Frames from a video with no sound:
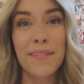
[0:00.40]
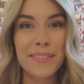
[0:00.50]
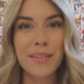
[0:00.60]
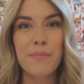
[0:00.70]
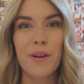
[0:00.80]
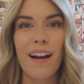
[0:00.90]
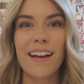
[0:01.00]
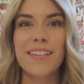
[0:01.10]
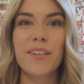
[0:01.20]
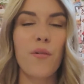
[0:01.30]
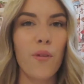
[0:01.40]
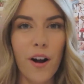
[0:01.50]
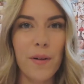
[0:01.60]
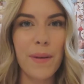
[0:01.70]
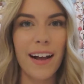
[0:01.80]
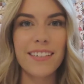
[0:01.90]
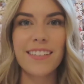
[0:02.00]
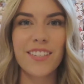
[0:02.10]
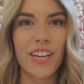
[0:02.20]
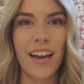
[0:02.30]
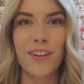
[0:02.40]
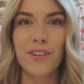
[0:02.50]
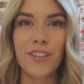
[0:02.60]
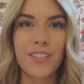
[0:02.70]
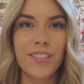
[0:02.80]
what's up, you guys? Welcome back to the channel.